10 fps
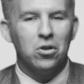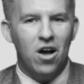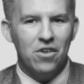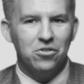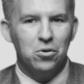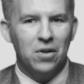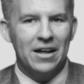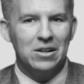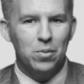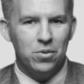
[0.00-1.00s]
lawsuit
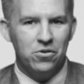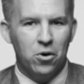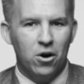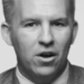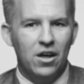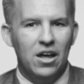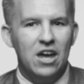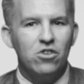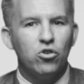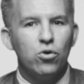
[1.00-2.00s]
like Lipitor,
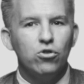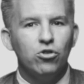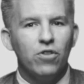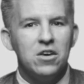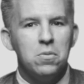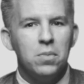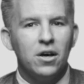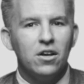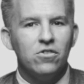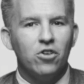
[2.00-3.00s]
it is crucial that you
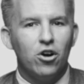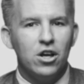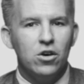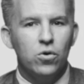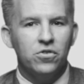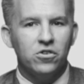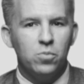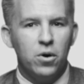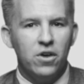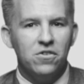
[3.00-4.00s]
pick an attorney who has
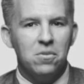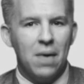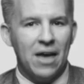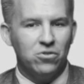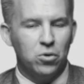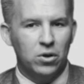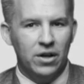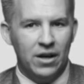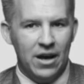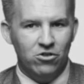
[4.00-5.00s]
experienced in mass tort
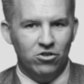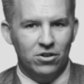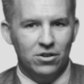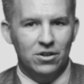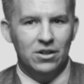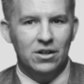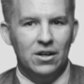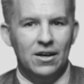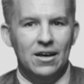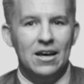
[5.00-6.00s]
litigation.
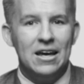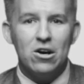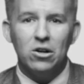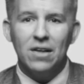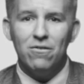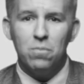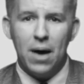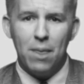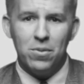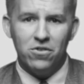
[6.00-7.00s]
Here at Levin
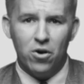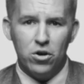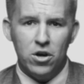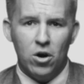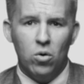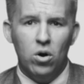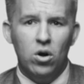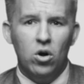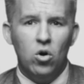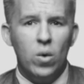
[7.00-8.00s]
Papantonio,
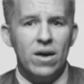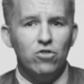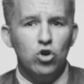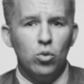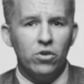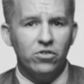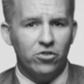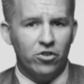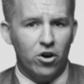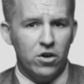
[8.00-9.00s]
we have numerous
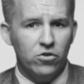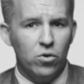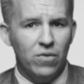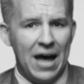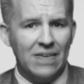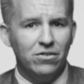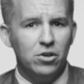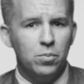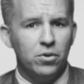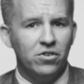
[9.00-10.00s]
attorneys who have actively
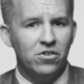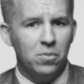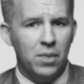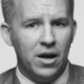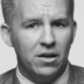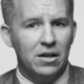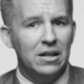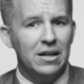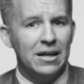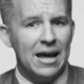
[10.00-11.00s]
participated in
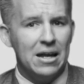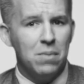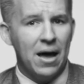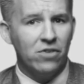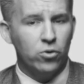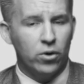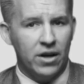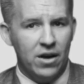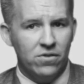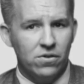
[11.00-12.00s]
litigating mass tort
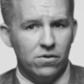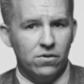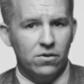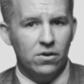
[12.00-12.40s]
cases.